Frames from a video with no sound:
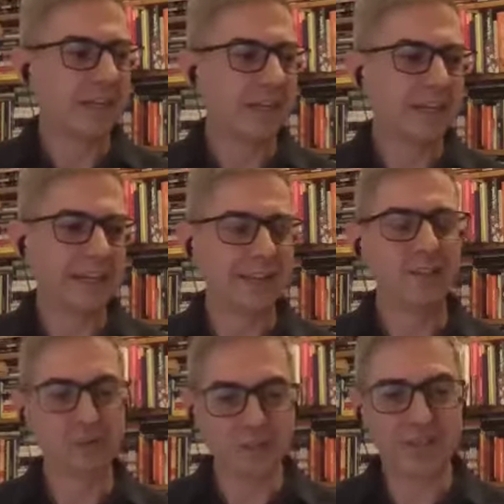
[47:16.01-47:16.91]
And
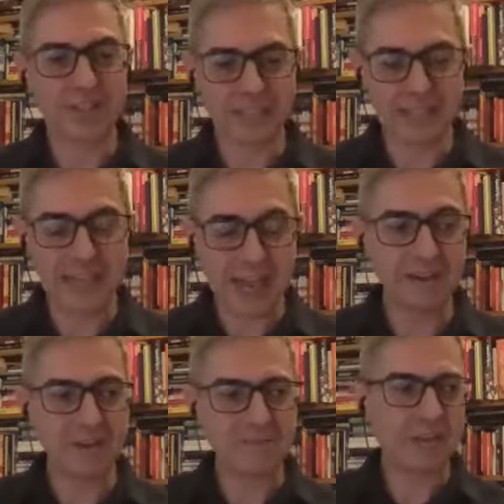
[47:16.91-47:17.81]
also
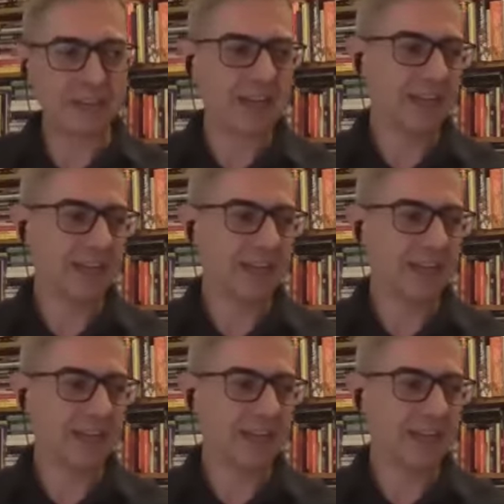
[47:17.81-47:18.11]
there, I mean,